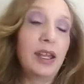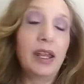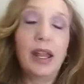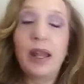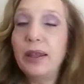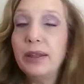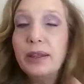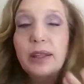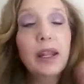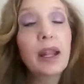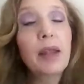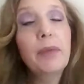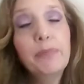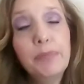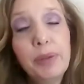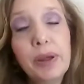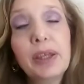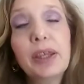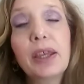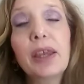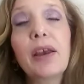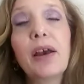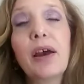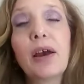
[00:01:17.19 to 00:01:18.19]
And, I, and I'm
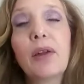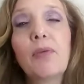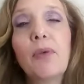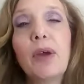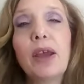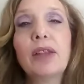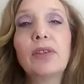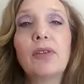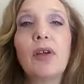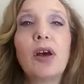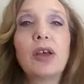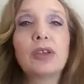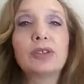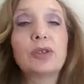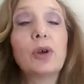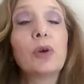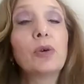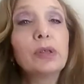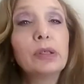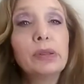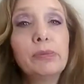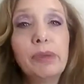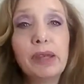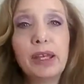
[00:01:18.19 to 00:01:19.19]
picking on weight loss
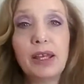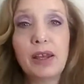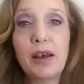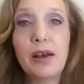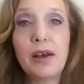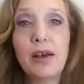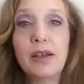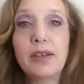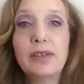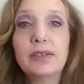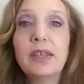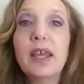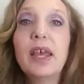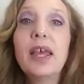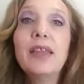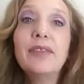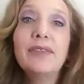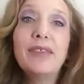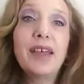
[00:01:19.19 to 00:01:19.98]
only because